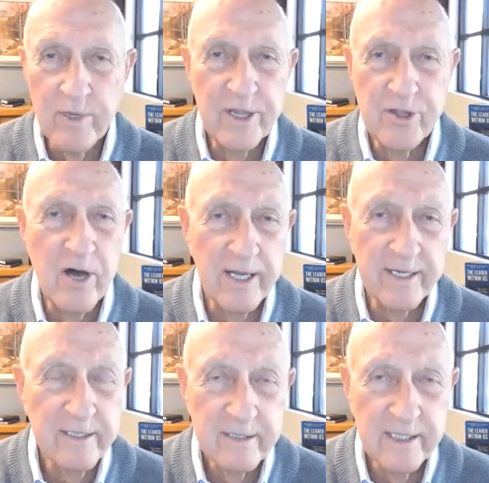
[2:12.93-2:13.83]

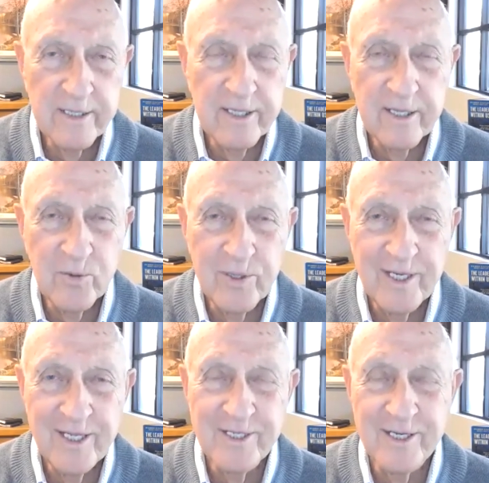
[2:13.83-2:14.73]
rethought. I think that
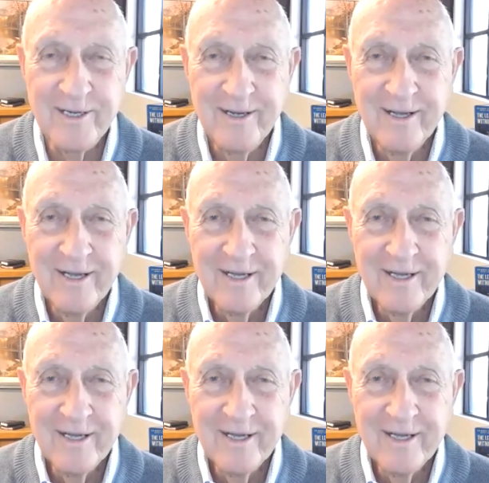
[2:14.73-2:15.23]
we need to